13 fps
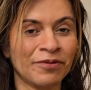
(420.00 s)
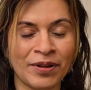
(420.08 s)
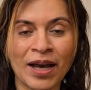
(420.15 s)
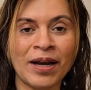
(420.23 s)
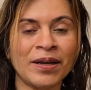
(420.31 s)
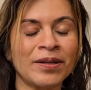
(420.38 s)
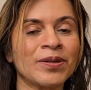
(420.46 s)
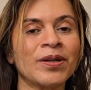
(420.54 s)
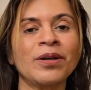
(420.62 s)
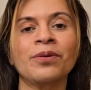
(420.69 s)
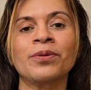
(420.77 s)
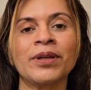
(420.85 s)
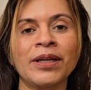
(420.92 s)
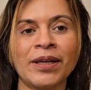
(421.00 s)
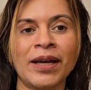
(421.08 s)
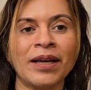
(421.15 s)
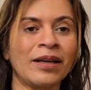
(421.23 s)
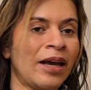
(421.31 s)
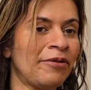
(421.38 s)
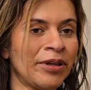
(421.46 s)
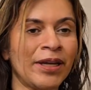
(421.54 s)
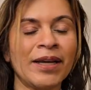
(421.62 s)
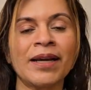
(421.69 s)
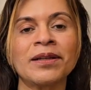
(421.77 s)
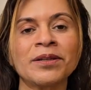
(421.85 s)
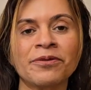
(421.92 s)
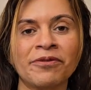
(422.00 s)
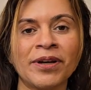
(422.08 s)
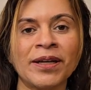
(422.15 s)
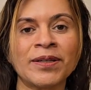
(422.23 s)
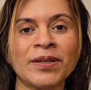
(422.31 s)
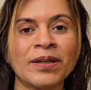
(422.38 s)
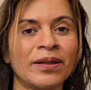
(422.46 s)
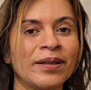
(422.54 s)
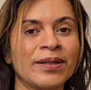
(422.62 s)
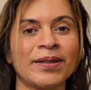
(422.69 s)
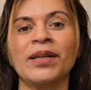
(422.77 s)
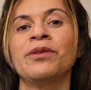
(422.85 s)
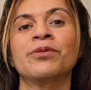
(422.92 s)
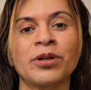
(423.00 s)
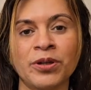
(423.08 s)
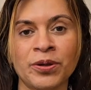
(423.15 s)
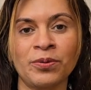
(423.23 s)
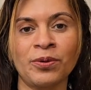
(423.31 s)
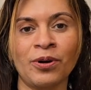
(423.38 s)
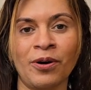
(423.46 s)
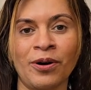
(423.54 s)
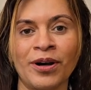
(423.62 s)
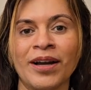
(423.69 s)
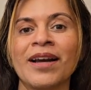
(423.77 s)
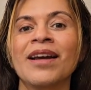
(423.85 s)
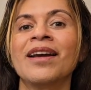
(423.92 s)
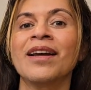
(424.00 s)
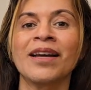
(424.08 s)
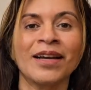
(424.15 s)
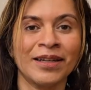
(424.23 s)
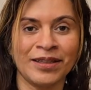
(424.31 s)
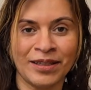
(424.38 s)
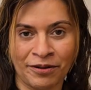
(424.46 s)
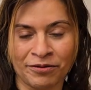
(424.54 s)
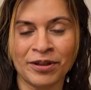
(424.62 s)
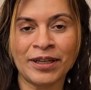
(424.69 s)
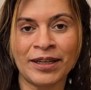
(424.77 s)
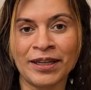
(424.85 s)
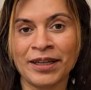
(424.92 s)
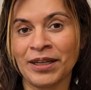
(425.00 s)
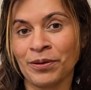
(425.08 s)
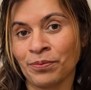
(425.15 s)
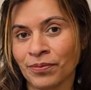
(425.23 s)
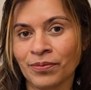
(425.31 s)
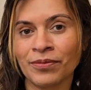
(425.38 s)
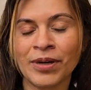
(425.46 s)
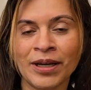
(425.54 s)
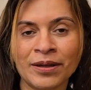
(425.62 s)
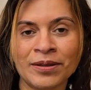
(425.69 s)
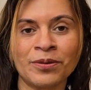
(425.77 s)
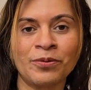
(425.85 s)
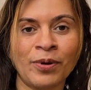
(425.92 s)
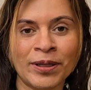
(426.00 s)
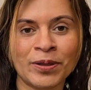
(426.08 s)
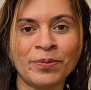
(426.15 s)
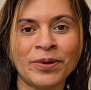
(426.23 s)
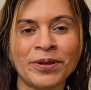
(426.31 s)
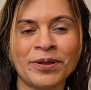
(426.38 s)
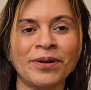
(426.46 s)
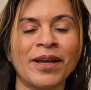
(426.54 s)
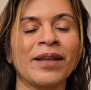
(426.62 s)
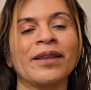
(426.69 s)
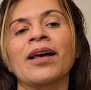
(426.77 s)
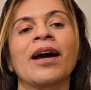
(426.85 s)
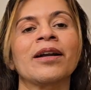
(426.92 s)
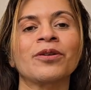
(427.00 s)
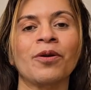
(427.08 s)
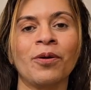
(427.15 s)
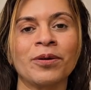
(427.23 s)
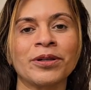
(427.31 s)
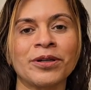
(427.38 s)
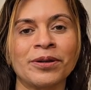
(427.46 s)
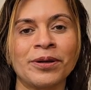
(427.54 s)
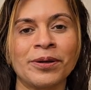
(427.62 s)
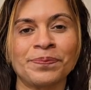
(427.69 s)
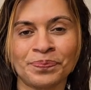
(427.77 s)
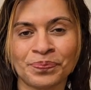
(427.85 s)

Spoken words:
that is the only thing, everything else fits, the sleeves are too long, definitely it is advisable to get that altered.